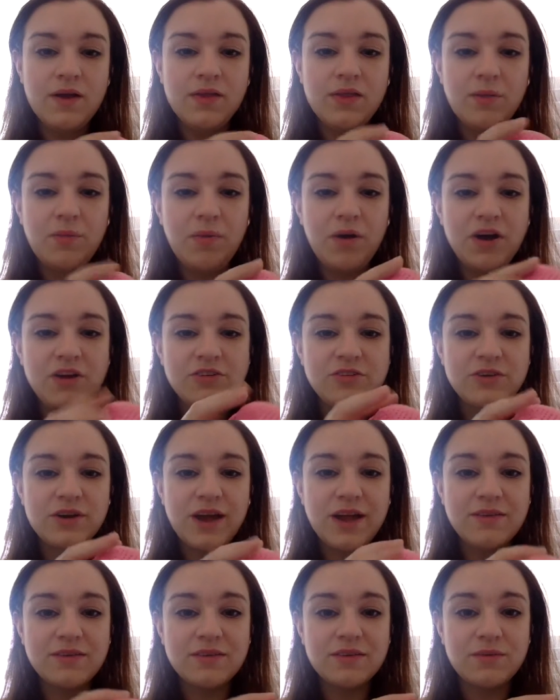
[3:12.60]
the pressure
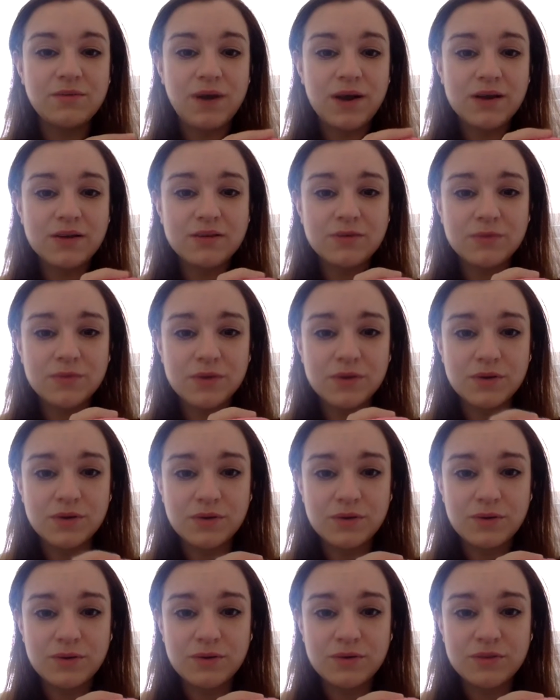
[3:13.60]
against the rectum can
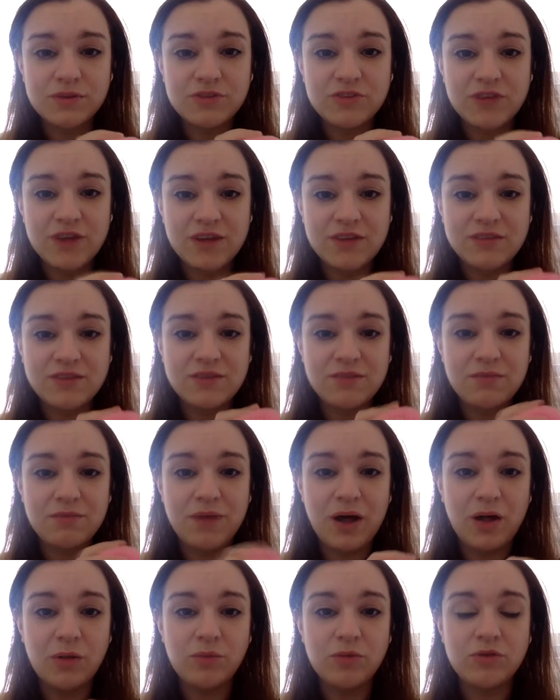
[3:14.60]
cause changes in
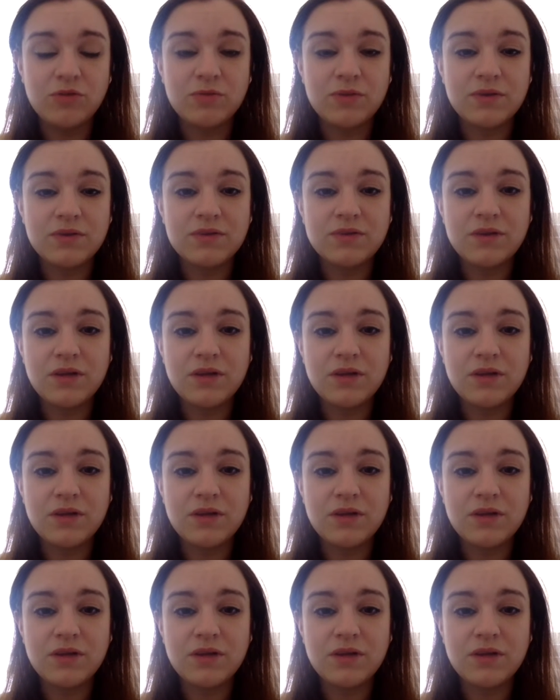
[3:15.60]
bowel movements.